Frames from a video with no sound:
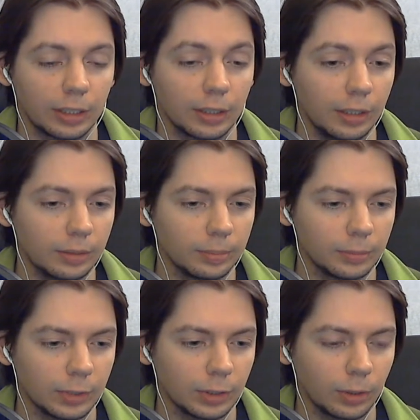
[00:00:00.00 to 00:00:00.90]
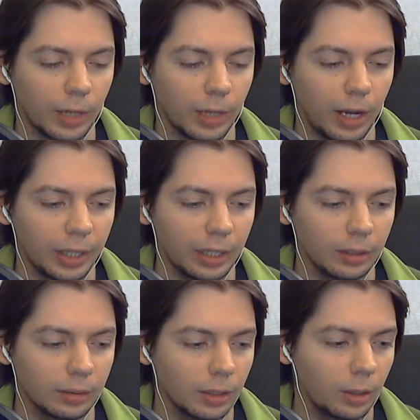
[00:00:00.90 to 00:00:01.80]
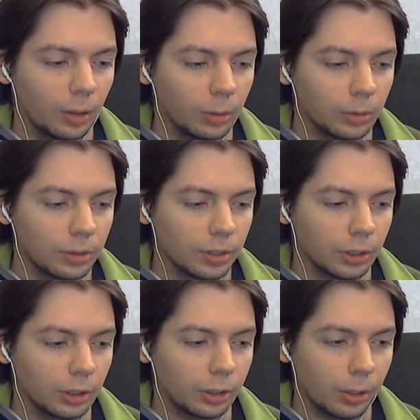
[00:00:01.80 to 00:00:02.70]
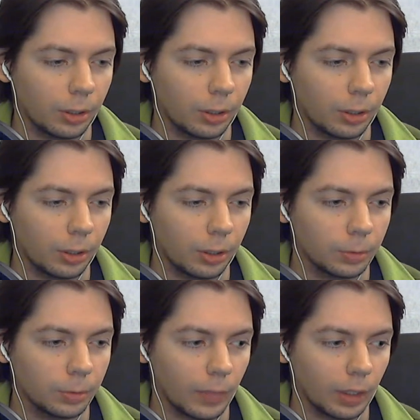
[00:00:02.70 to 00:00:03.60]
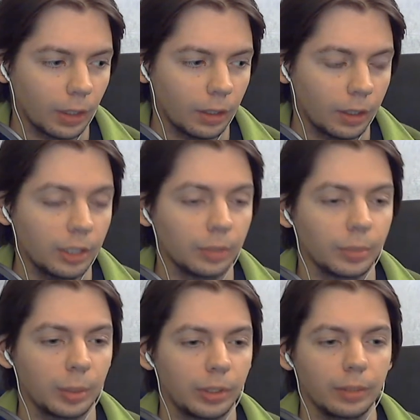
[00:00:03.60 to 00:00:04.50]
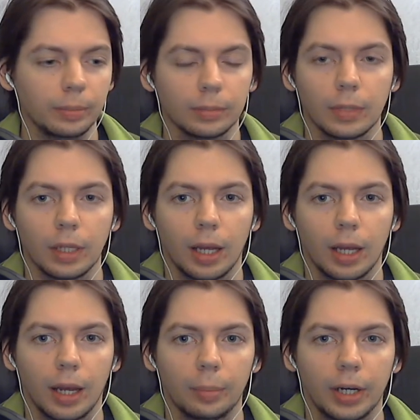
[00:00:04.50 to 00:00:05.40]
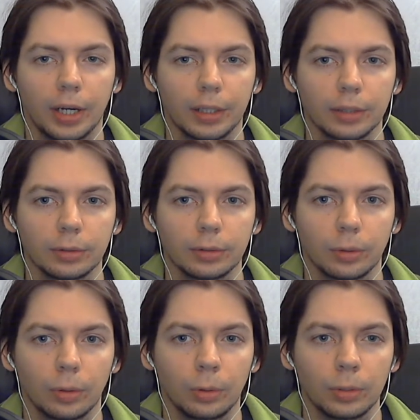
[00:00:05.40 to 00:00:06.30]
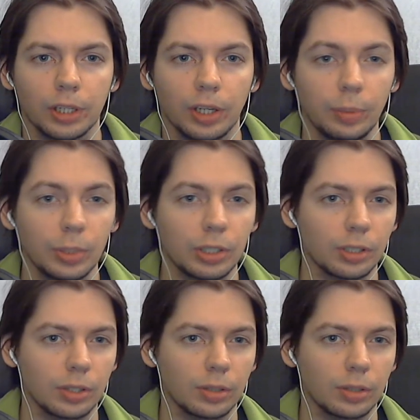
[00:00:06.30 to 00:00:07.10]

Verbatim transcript: technique. So I've made all the rows uh, in memory, but all the images